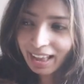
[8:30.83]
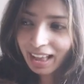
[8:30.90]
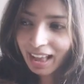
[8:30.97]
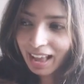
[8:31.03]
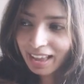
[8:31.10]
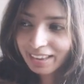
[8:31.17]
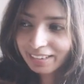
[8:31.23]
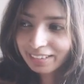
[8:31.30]

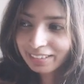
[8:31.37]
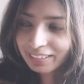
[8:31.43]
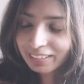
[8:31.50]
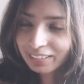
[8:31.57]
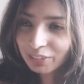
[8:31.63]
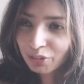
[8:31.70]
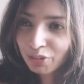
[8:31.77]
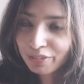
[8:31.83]
and
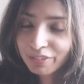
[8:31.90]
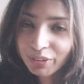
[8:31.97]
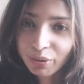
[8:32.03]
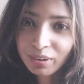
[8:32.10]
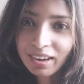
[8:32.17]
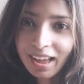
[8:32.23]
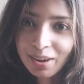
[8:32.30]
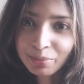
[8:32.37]

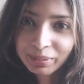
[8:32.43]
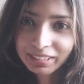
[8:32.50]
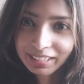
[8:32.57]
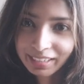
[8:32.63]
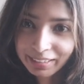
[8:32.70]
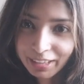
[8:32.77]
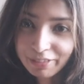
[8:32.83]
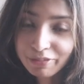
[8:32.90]
overall I would
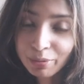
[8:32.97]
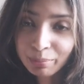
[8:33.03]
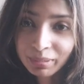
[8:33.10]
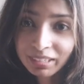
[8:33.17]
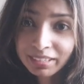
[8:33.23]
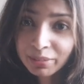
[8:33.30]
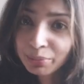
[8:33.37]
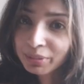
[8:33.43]
say that for
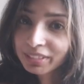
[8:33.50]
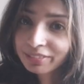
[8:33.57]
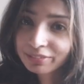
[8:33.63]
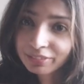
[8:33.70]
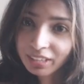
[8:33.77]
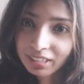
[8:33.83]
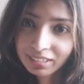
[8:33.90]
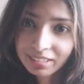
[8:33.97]
me it was a
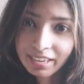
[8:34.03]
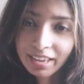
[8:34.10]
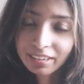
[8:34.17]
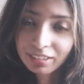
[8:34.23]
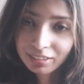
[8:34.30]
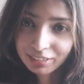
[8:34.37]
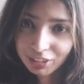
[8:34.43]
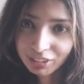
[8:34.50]
very
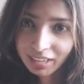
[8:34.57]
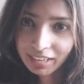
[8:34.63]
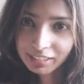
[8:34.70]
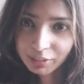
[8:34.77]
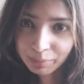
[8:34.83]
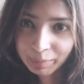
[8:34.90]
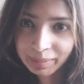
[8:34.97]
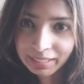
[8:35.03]
enriching
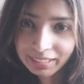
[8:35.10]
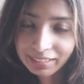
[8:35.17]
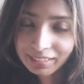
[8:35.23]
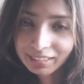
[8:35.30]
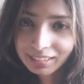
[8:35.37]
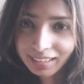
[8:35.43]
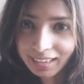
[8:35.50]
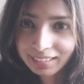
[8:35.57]

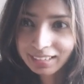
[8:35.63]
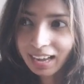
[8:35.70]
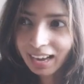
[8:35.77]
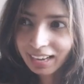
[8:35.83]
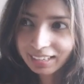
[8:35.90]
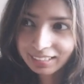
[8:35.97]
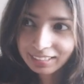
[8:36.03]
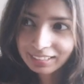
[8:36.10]
experience, and
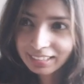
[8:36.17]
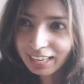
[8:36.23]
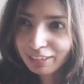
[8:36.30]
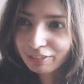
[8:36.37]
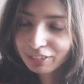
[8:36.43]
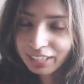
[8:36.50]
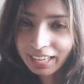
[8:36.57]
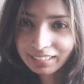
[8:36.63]
I
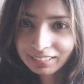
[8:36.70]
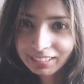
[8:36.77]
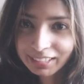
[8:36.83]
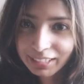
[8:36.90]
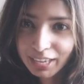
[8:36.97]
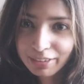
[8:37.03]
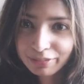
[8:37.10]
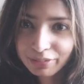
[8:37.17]
left
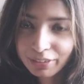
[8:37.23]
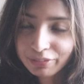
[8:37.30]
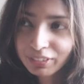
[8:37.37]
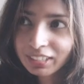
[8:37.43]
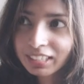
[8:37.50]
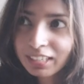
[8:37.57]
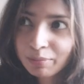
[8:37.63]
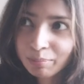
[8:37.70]
LCF
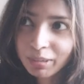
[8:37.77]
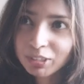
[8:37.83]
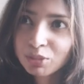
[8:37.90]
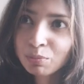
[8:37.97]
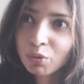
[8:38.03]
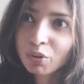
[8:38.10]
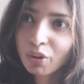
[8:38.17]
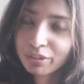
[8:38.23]
feeling much
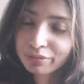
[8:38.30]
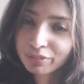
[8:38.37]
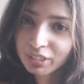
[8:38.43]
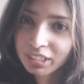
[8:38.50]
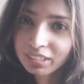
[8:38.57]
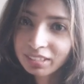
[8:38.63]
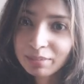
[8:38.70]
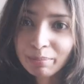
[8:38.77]
more
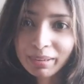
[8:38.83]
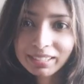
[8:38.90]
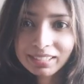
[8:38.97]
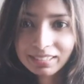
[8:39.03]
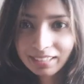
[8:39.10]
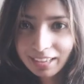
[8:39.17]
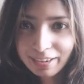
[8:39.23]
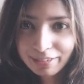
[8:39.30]
confident in
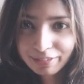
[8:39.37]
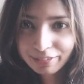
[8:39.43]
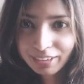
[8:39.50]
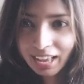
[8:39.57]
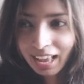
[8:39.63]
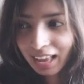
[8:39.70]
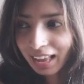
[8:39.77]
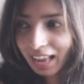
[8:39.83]
myself
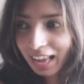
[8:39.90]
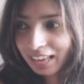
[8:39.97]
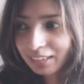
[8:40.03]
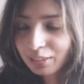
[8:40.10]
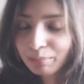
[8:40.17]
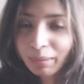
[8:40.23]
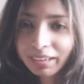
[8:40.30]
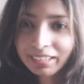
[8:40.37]

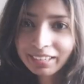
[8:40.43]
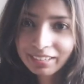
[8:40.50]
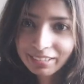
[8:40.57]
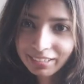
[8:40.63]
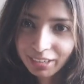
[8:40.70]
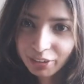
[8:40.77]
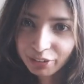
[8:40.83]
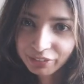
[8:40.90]
and my
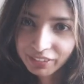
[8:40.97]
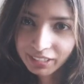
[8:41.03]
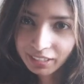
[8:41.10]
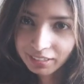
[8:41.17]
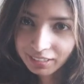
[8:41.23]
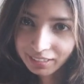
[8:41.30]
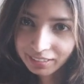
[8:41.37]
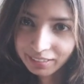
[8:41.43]
area of
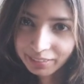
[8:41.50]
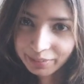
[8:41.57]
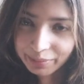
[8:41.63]
study.